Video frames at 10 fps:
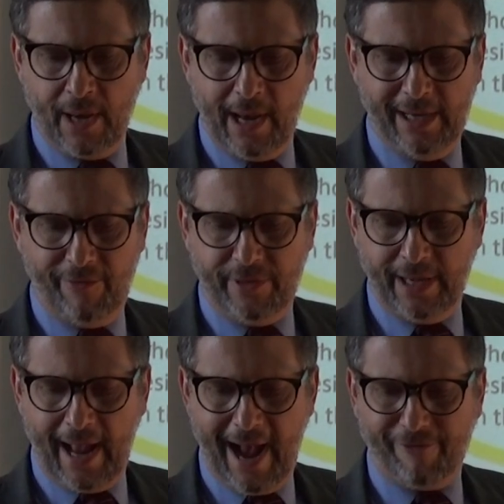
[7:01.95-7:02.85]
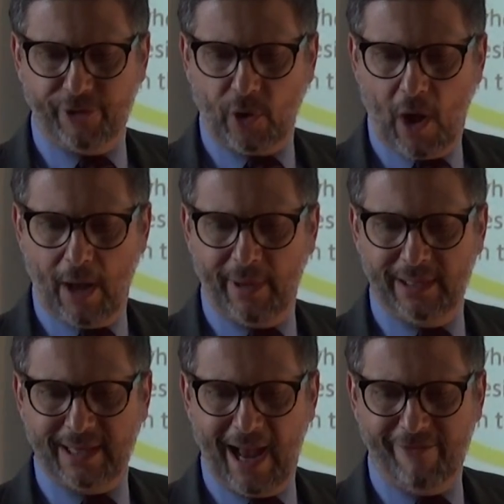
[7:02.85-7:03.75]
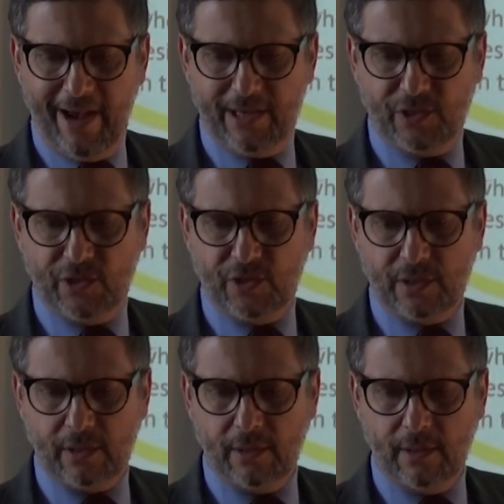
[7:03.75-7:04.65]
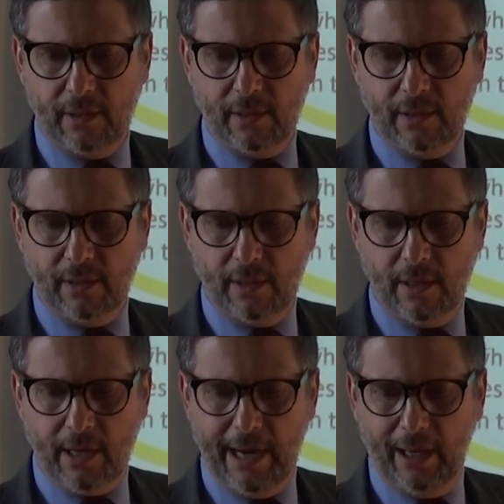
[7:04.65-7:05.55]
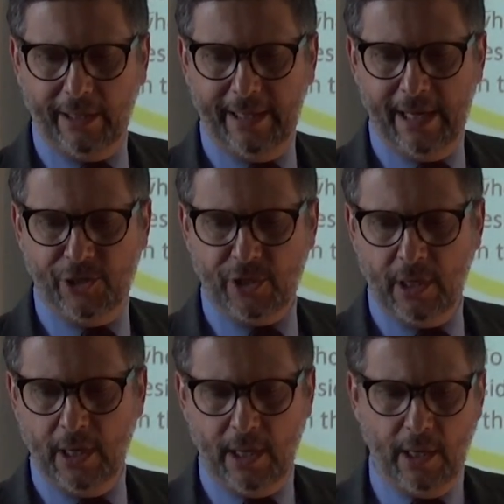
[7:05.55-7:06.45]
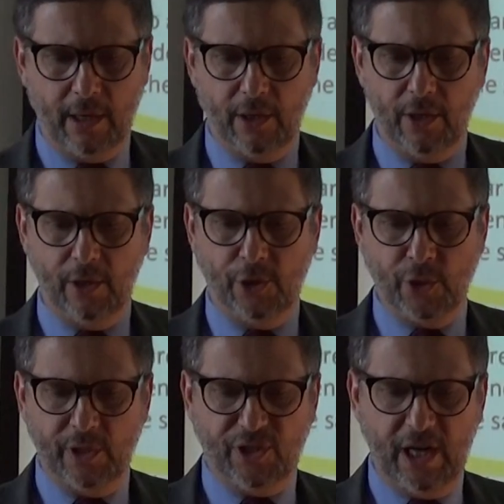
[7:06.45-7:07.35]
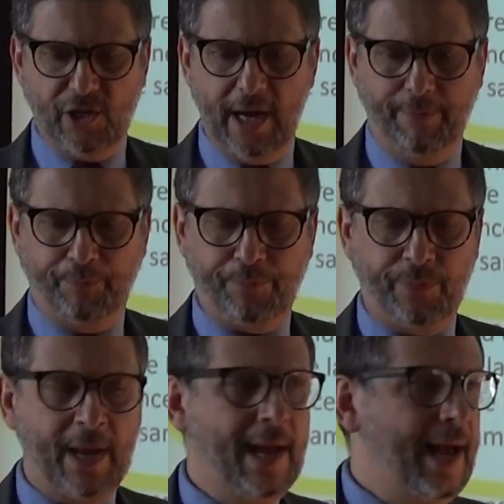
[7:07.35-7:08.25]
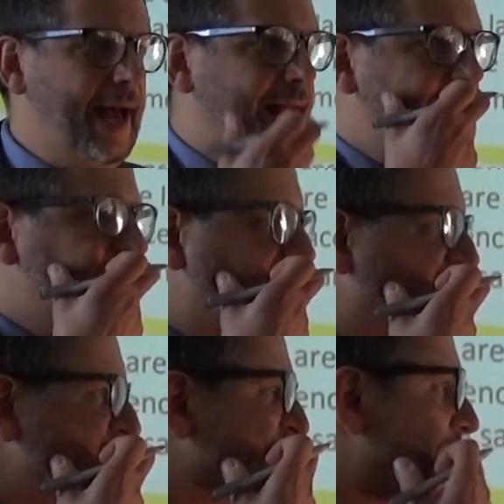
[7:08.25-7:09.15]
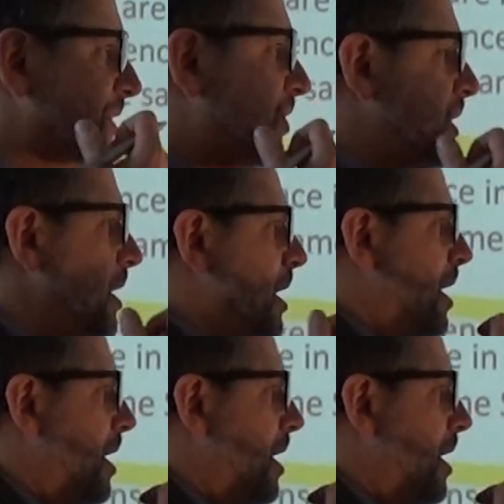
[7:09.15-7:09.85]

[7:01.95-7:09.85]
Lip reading: and everything after the comma divests alienage jurisdiction. And it tells us